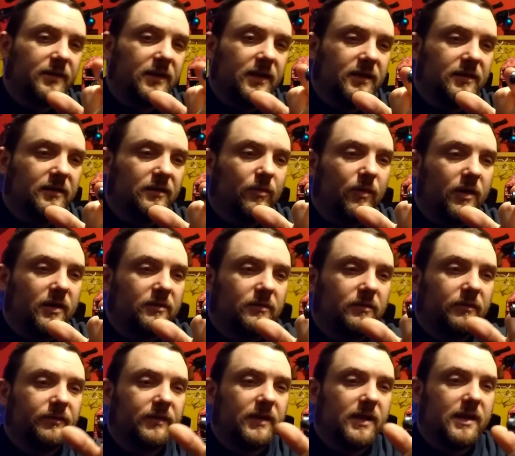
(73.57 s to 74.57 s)
these are the ones
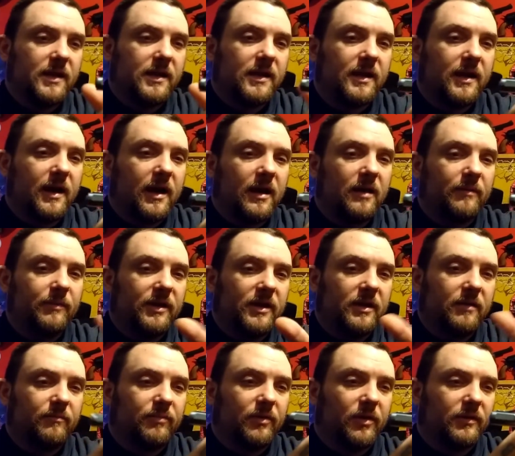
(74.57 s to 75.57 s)
with the
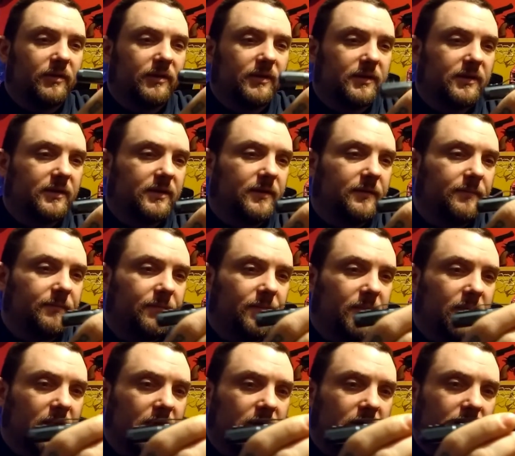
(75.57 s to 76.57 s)
aluminium bodies.
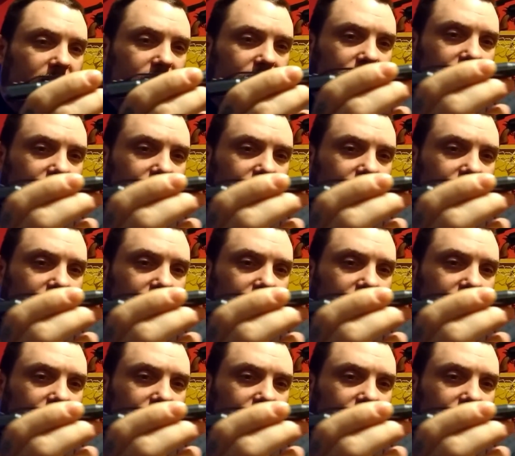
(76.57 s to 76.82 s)
So a